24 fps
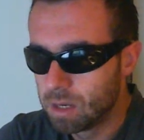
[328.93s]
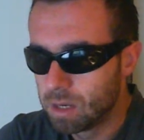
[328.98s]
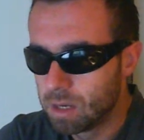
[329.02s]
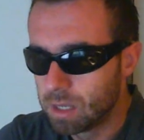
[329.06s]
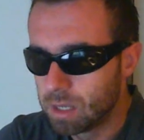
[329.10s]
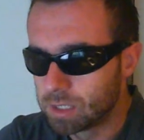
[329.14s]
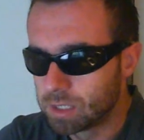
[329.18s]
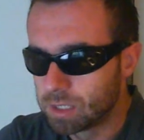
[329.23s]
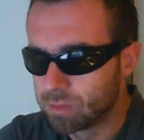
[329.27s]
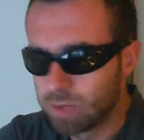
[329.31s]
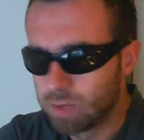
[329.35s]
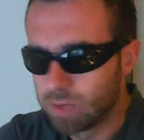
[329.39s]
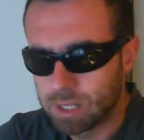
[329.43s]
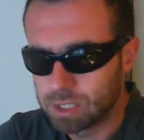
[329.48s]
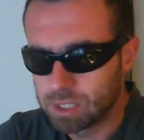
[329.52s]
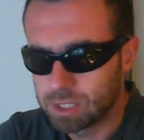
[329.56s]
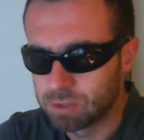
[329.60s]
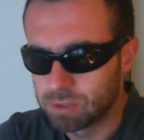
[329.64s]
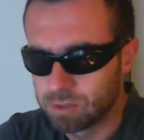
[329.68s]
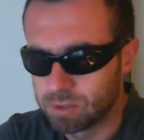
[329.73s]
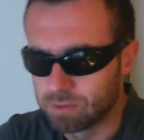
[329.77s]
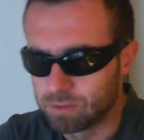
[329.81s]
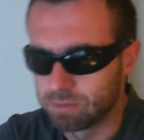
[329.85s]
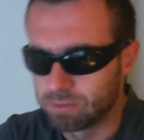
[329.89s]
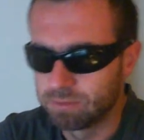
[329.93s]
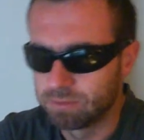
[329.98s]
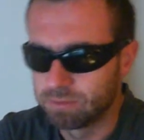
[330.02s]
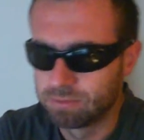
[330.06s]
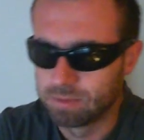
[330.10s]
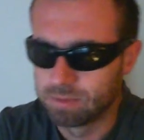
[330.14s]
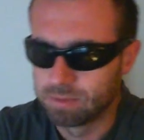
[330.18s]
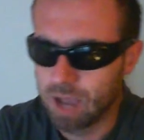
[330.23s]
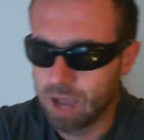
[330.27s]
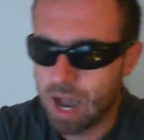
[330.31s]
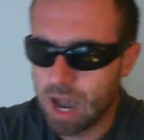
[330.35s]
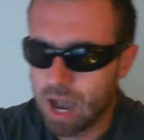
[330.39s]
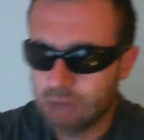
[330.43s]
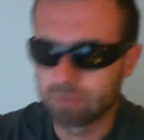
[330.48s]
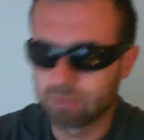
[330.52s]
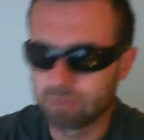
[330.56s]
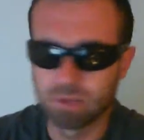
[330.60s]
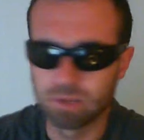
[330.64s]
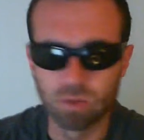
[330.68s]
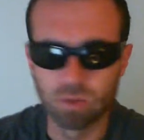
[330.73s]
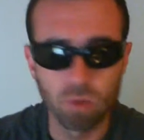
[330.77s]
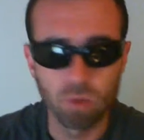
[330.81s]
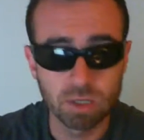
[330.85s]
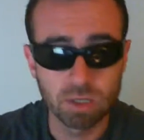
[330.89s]
it's really sort of hard for
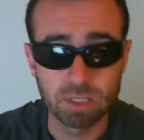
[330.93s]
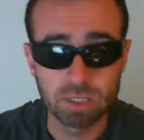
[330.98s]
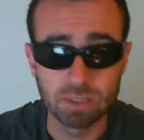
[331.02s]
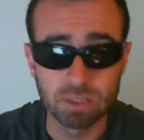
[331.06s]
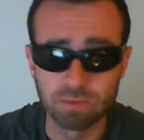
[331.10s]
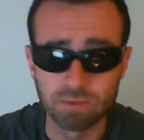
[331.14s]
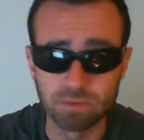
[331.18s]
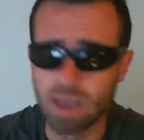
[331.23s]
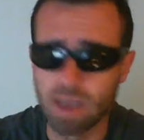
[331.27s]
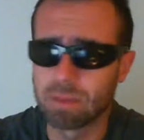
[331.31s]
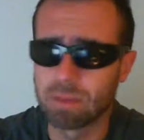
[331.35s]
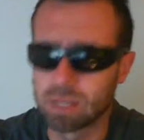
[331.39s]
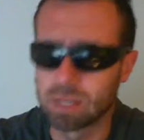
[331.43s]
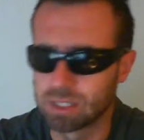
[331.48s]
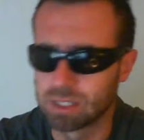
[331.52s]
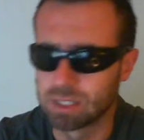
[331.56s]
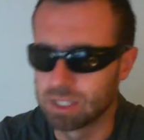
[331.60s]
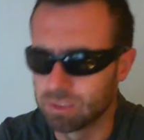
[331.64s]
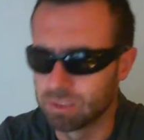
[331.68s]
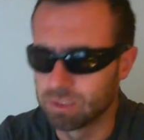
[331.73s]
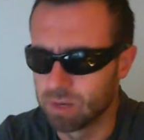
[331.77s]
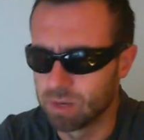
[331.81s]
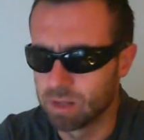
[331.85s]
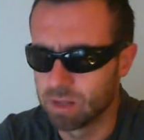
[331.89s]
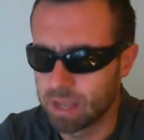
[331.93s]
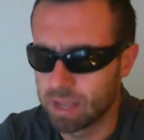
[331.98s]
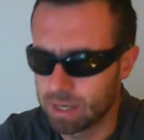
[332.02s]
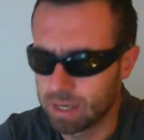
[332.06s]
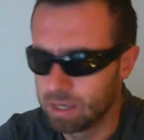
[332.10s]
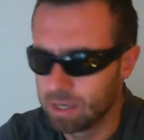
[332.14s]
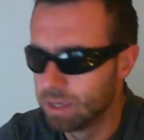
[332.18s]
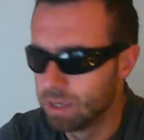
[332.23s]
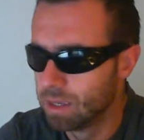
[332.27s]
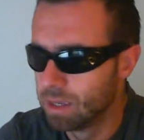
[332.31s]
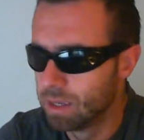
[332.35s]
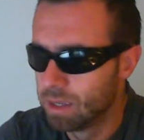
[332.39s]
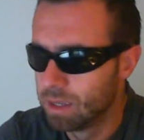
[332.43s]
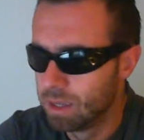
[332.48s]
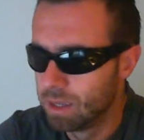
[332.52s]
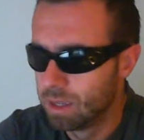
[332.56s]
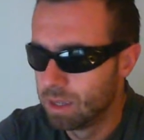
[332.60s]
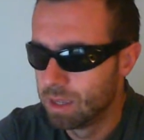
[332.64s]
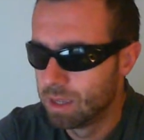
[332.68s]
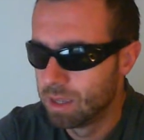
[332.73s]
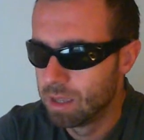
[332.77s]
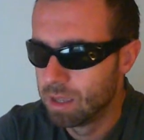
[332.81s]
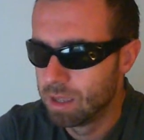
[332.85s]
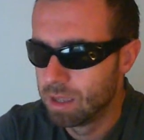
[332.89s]
me to watch these family scenes where like
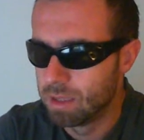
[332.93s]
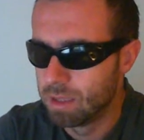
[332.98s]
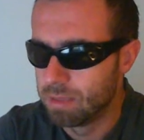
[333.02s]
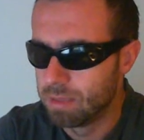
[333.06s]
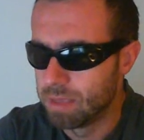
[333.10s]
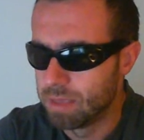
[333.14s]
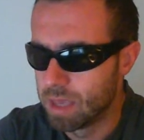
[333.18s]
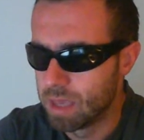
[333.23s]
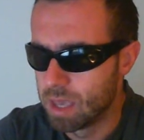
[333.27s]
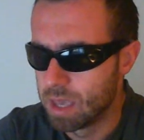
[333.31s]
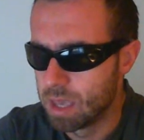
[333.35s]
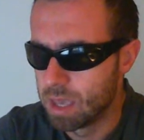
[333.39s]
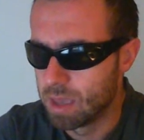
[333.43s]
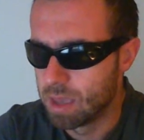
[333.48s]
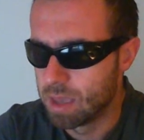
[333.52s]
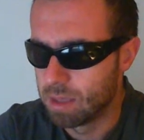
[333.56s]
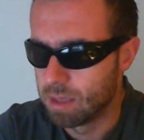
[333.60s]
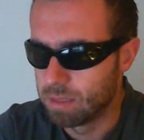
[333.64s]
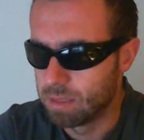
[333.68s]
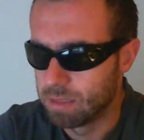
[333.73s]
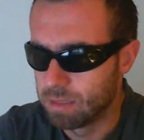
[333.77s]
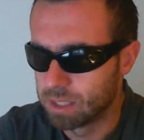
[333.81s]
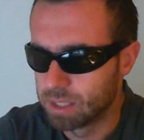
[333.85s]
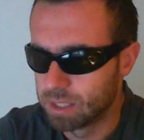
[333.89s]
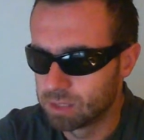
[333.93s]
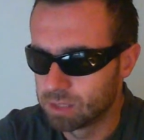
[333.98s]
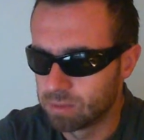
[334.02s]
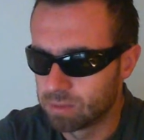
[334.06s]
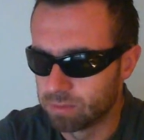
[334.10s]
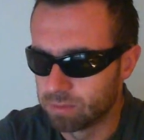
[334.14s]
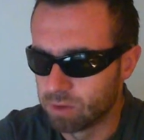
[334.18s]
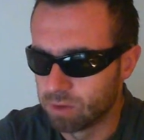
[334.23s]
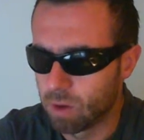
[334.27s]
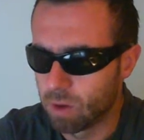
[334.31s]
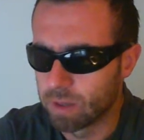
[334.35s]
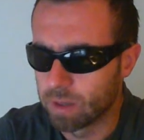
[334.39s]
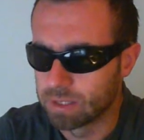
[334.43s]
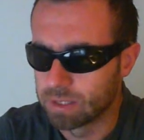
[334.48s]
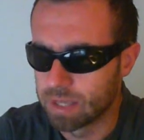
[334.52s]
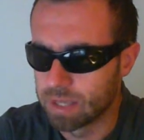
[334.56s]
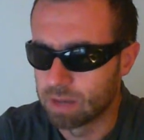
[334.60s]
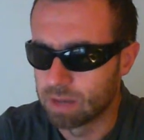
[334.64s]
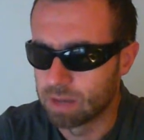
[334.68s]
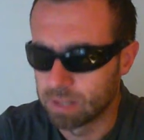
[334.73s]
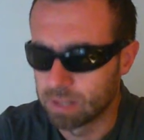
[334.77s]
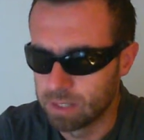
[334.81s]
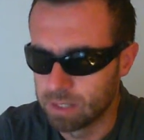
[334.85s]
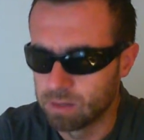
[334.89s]
they're sort of going
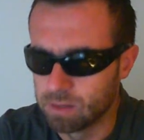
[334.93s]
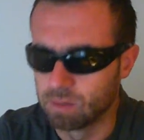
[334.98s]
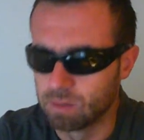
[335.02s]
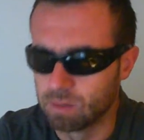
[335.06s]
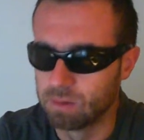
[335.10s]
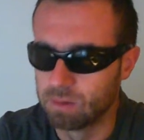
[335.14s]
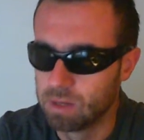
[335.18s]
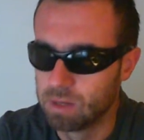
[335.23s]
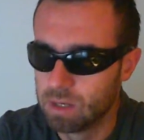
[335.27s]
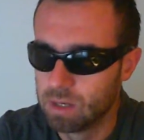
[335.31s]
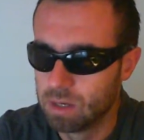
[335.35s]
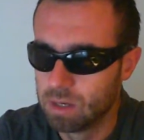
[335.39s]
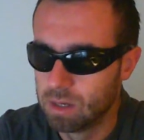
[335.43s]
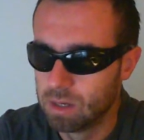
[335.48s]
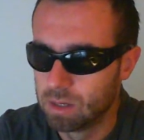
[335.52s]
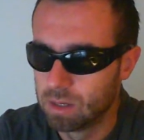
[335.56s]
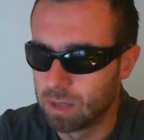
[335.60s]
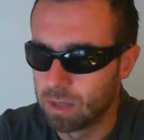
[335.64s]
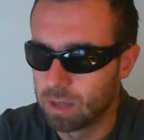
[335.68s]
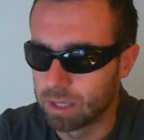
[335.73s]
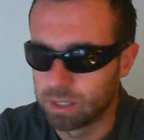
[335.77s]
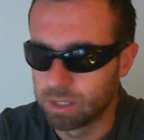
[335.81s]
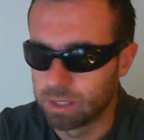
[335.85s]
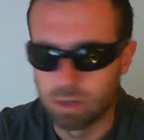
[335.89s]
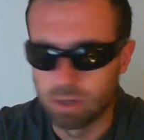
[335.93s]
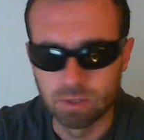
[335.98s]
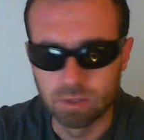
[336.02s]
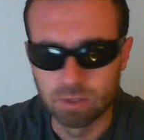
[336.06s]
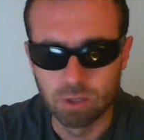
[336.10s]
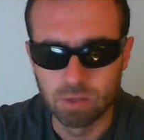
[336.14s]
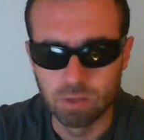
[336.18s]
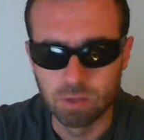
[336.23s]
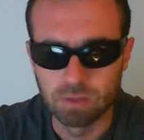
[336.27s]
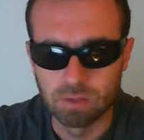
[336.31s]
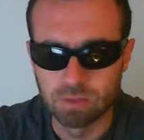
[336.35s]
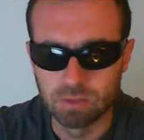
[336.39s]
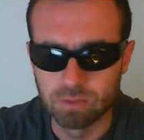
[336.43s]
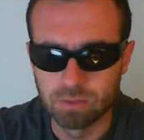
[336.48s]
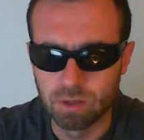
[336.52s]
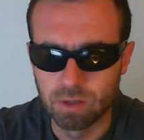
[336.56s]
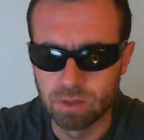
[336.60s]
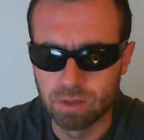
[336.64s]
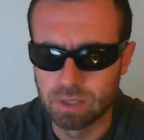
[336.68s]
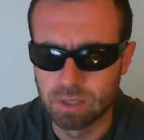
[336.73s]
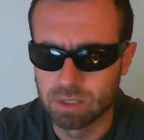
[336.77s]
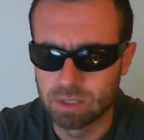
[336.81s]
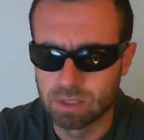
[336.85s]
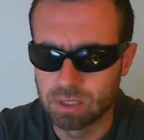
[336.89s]
downhill, like in terms of
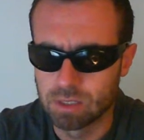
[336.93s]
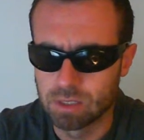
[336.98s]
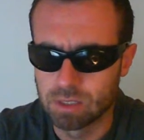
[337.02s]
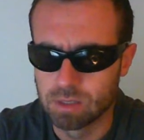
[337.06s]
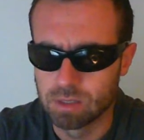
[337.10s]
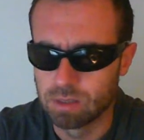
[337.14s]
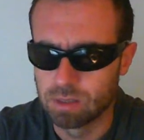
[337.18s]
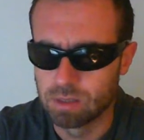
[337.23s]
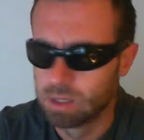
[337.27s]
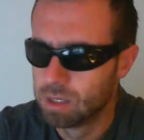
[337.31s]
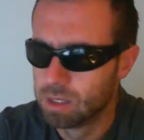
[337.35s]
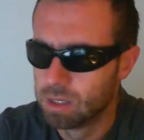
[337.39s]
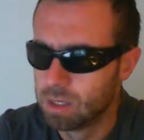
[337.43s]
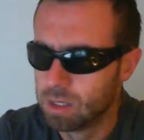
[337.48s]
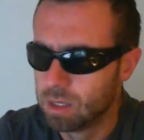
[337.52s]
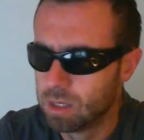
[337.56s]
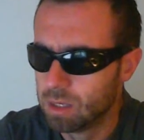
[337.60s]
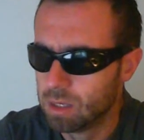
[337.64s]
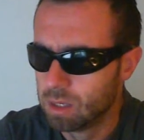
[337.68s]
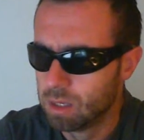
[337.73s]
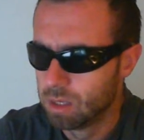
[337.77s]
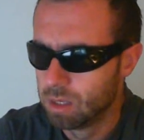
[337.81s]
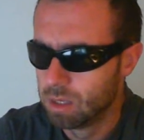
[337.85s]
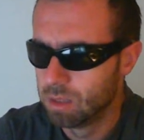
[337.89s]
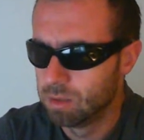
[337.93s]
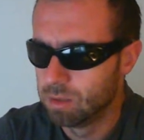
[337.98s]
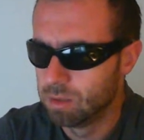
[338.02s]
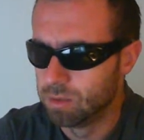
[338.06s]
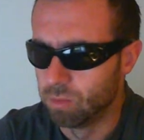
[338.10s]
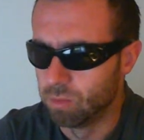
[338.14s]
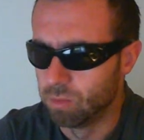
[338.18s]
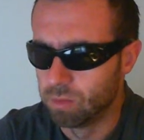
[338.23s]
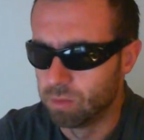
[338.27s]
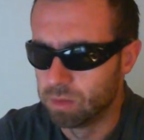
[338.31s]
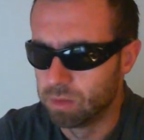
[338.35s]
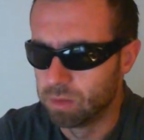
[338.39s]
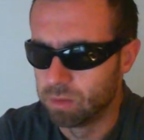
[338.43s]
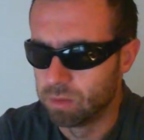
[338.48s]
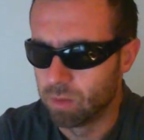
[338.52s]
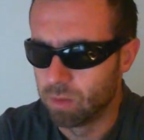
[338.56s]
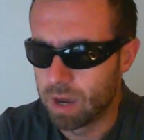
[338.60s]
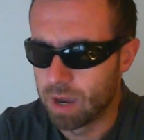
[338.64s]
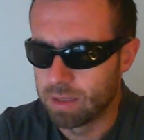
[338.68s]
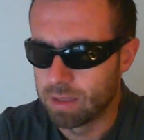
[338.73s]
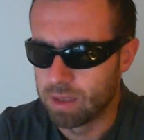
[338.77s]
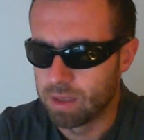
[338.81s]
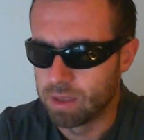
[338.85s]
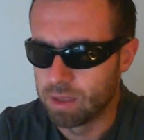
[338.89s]
they're just the
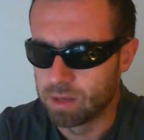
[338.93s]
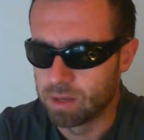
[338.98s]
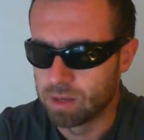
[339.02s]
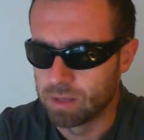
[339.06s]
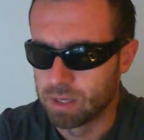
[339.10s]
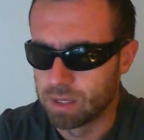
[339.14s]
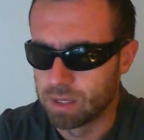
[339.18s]
way